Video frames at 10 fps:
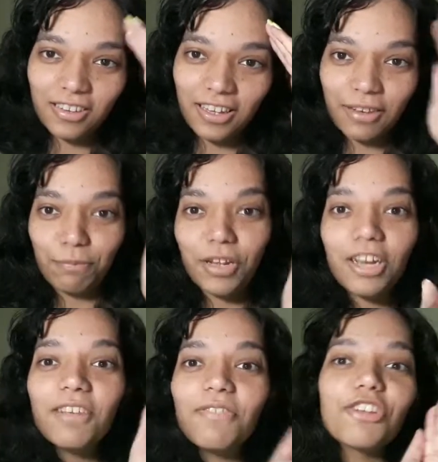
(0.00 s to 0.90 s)
Like, I'm
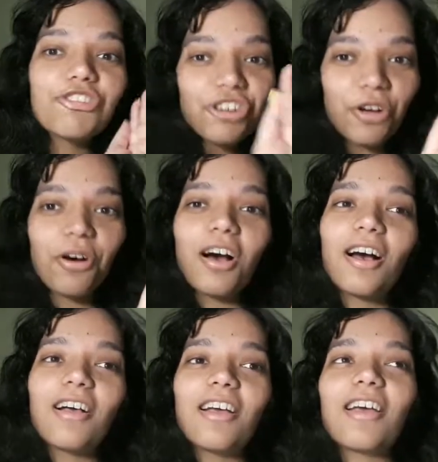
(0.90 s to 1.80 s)
not even
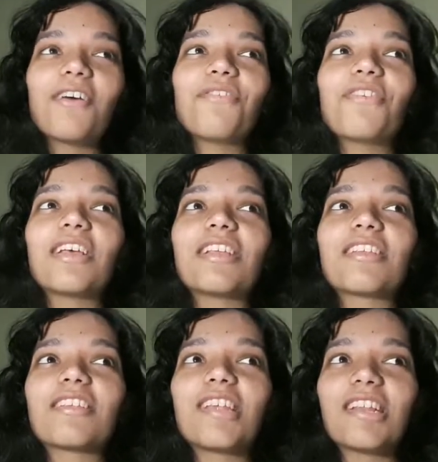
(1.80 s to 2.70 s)
sure if
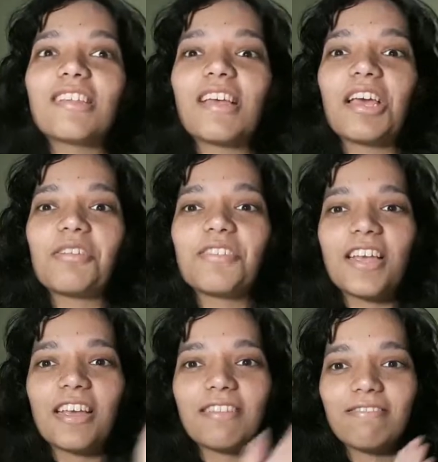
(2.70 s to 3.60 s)
he's insane or
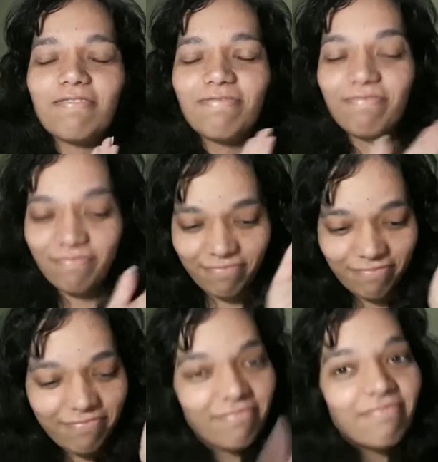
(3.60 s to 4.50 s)
sane.
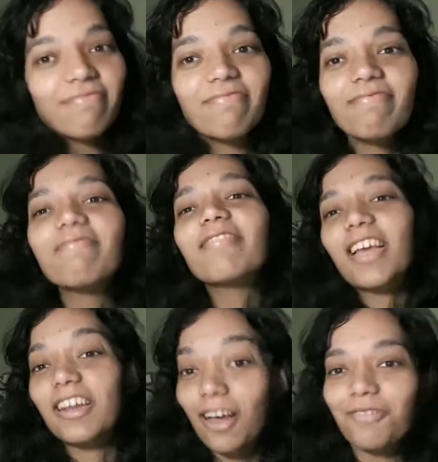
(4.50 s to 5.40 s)

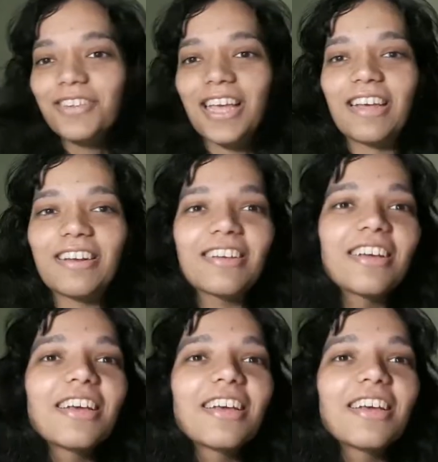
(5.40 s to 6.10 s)
Enough said.